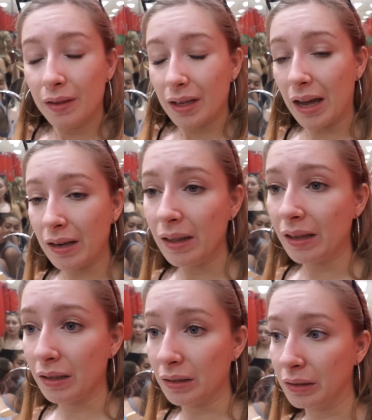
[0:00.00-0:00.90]
kind of
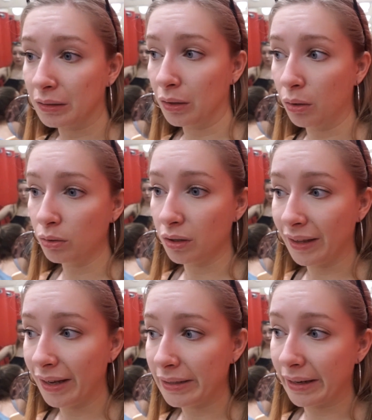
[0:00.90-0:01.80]
like an older
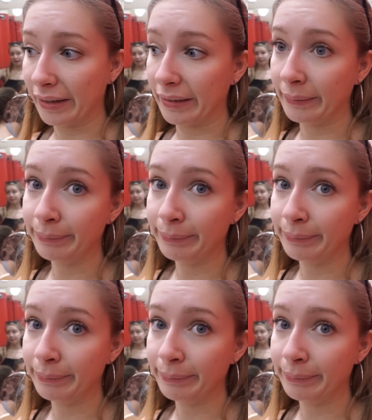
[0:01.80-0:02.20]
lady.